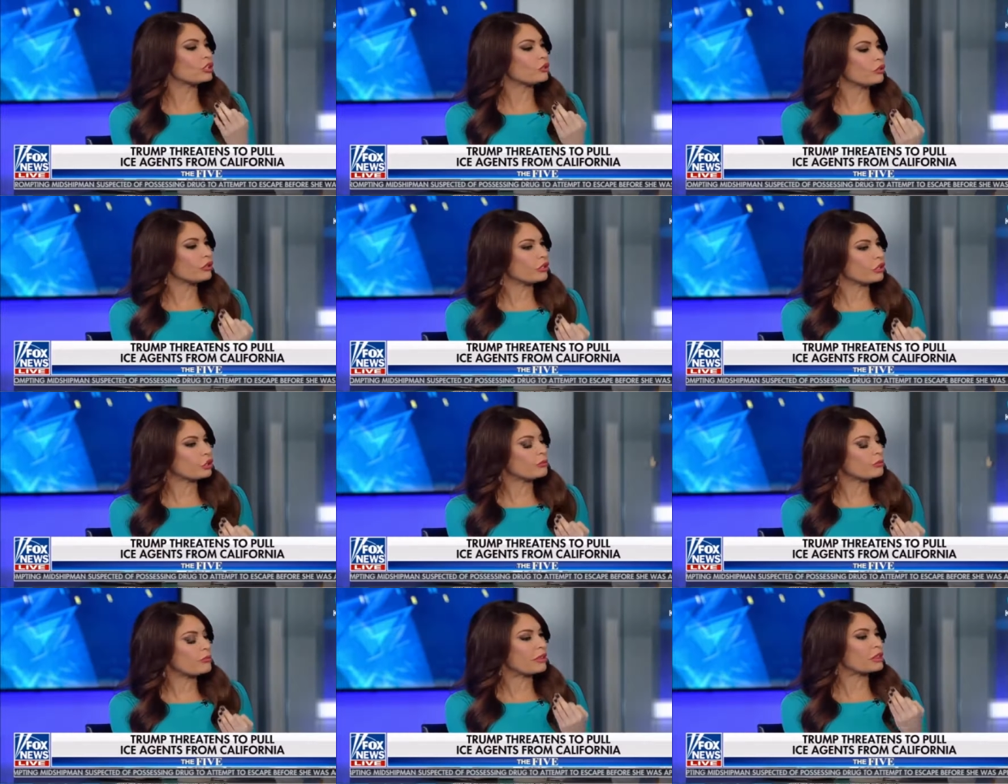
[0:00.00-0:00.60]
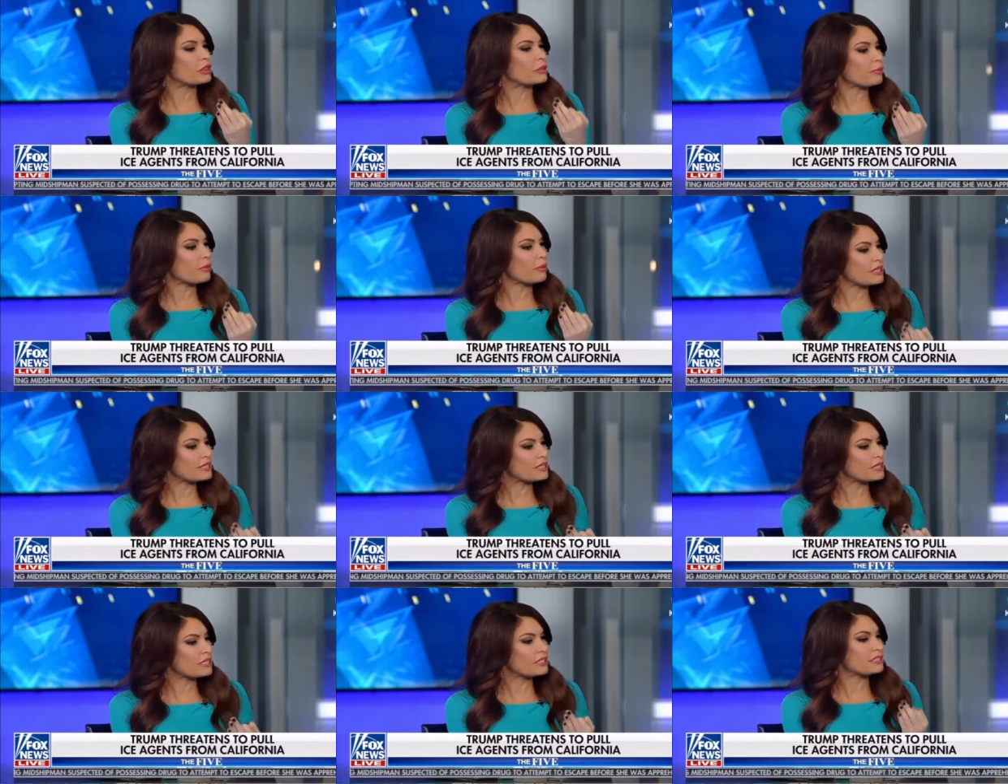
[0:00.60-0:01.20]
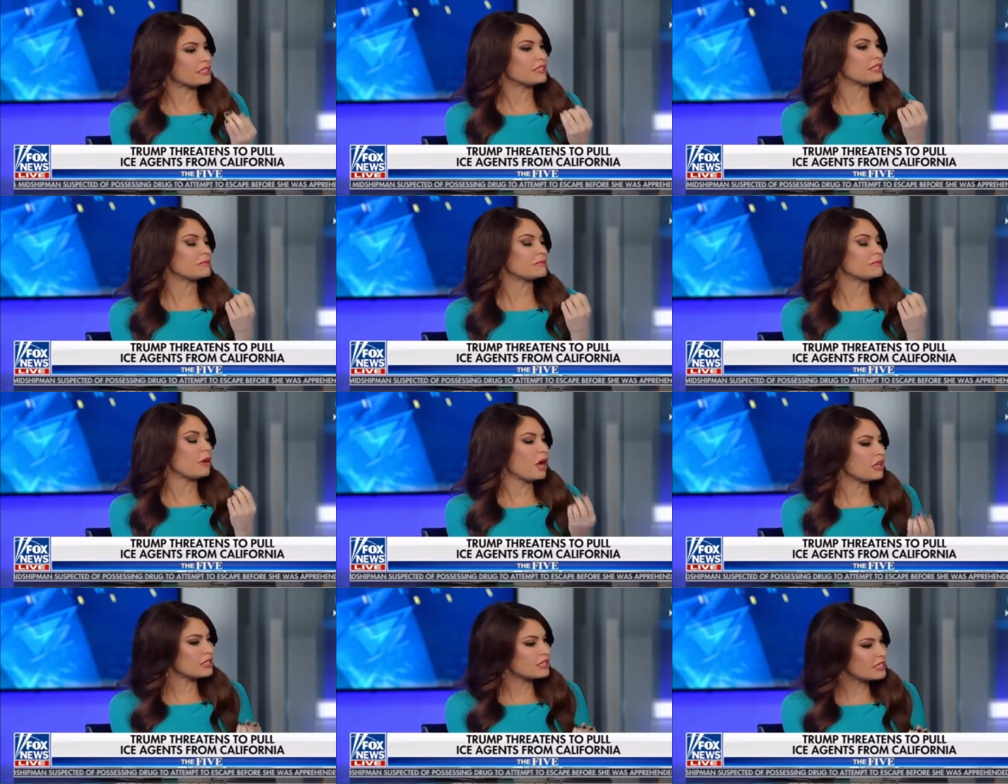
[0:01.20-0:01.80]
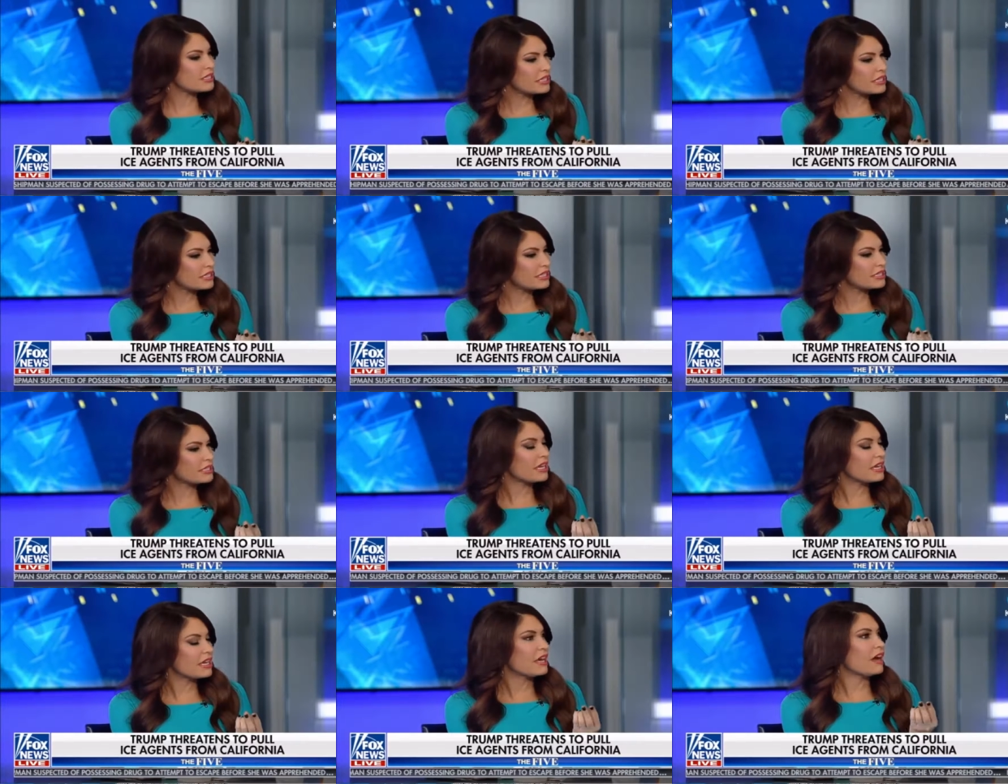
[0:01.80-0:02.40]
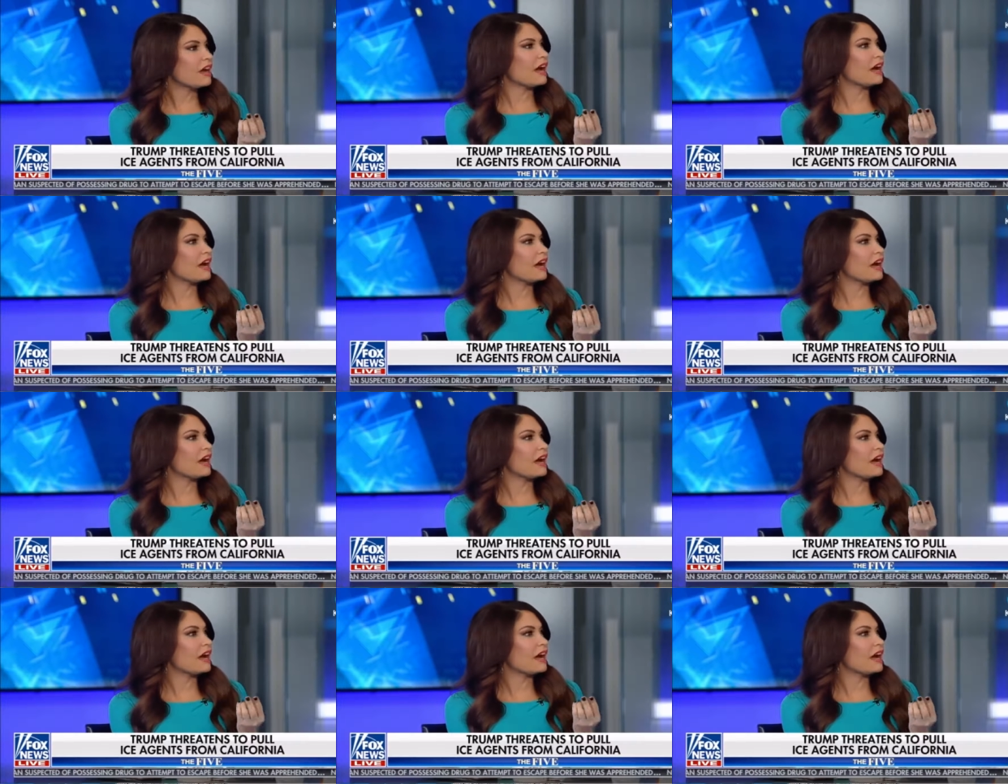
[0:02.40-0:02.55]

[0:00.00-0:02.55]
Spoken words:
and critical about the president, his policies,